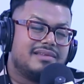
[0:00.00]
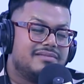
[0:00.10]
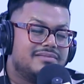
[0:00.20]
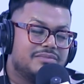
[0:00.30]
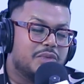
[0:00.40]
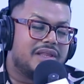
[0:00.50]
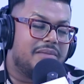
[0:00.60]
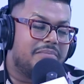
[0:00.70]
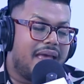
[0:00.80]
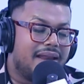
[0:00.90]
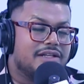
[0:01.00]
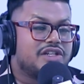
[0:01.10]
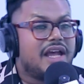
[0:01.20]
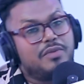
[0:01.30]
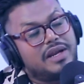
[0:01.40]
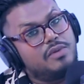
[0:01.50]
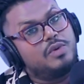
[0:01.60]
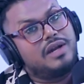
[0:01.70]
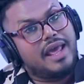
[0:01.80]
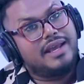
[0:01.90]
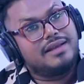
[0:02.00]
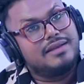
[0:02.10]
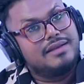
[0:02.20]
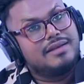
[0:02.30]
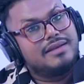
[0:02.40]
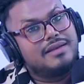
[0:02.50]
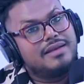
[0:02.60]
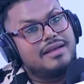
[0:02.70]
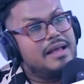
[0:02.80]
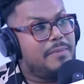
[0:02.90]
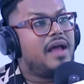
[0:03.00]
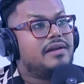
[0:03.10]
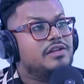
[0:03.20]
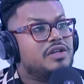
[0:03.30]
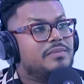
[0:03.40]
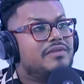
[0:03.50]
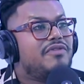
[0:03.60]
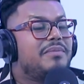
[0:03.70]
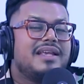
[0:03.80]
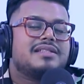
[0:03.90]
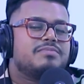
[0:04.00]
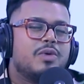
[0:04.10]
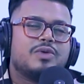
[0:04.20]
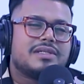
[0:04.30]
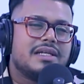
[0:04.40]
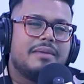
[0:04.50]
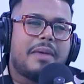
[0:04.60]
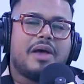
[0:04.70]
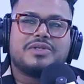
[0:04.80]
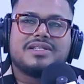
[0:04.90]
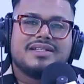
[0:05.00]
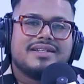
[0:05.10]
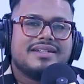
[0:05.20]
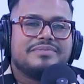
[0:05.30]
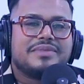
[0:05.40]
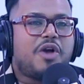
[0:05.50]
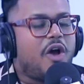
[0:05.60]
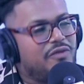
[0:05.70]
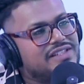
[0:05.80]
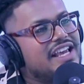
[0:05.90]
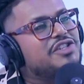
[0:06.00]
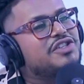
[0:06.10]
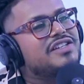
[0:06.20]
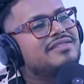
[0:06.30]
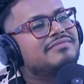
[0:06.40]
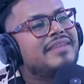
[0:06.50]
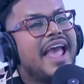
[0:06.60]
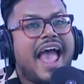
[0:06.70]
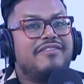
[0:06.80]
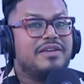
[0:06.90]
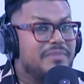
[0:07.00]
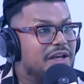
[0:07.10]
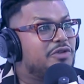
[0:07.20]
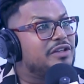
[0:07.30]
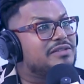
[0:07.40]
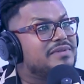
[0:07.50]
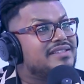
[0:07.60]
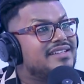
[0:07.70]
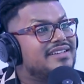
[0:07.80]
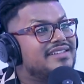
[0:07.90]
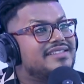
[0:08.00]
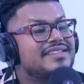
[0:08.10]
a marriage. I really would like a partnership. For me, it's mostly about conversation, having big Christmases,